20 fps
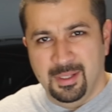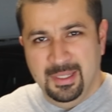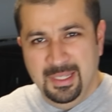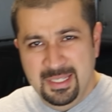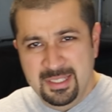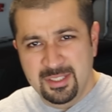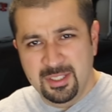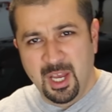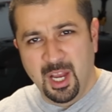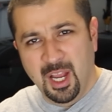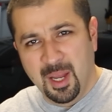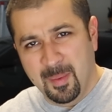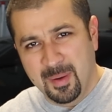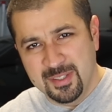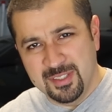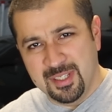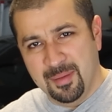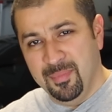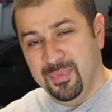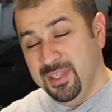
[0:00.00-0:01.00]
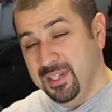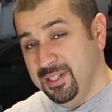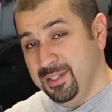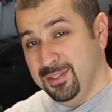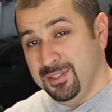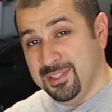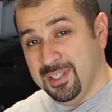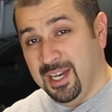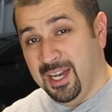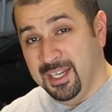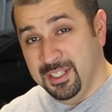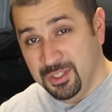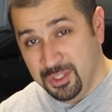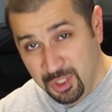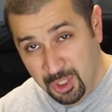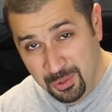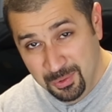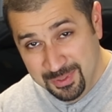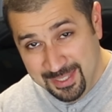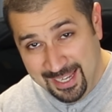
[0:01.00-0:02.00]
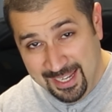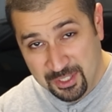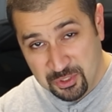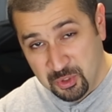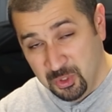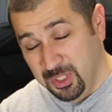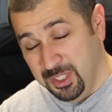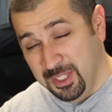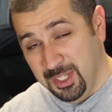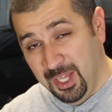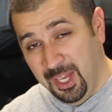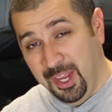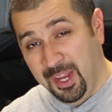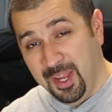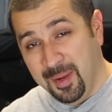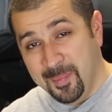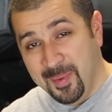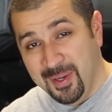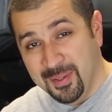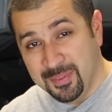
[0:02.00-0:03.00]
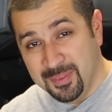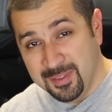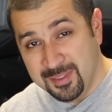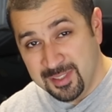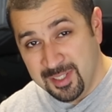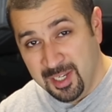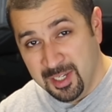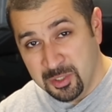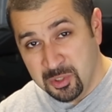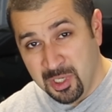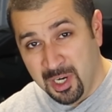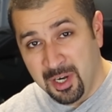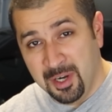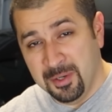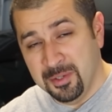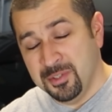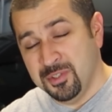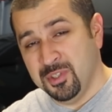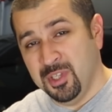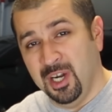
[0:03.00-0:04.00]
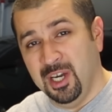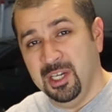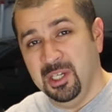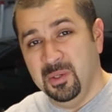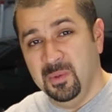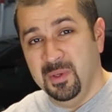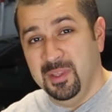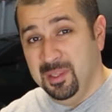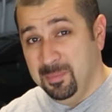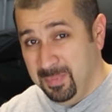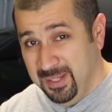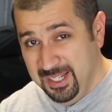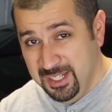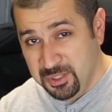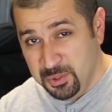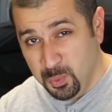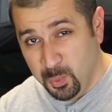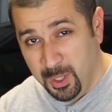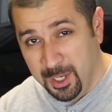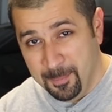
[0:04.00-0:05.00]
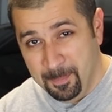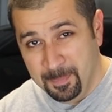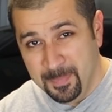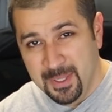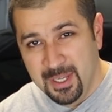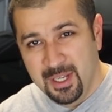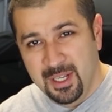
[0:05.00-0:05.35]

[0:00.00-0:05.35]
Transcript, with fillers: Let's talk about some things I don't actually like about the CHR, starting with the biggest one.